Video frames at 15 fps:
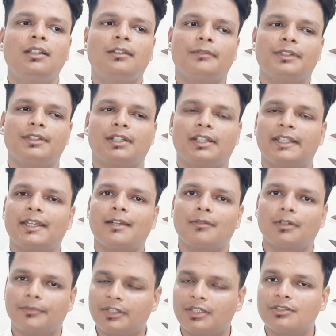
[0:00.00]
whether they have
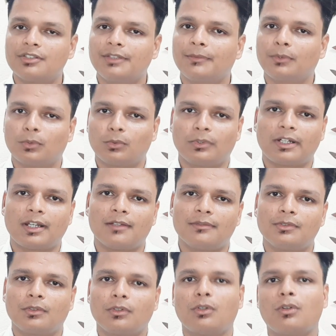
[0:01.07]
affixed the photographs
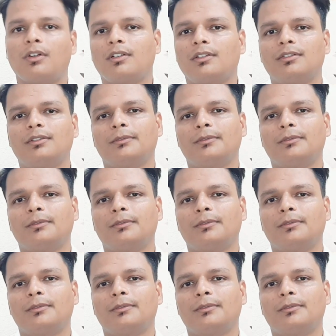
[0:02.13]
or not,